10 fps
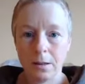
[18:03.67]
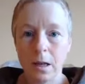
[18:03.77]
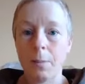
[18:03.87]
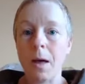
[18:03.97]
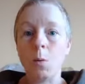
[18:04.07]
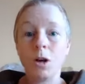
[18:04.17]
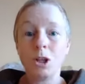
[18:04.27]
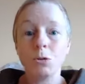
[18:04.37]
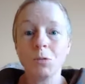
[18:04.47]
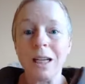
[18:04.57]
about what
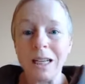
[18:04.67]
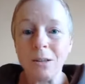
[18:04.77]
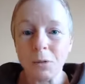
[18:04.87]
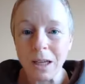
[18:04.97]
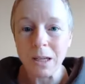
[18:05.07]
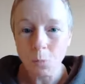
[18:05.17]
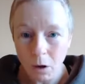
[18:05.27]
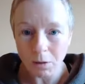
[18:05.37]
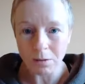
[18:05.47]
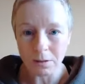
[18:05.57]
you really, really
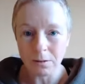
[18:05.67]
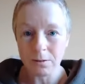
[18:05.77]
want.